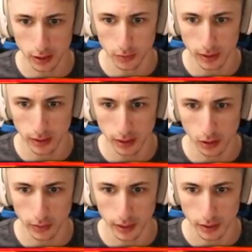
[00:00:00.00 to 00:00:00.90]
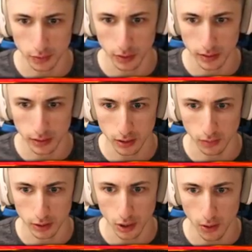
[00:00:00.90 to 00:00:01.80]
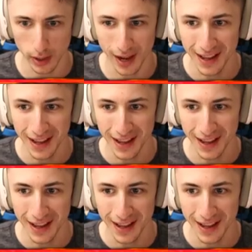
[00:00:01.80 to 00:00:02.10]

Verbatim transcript: do anything? Oh, it does. What does it do? It, oh, it,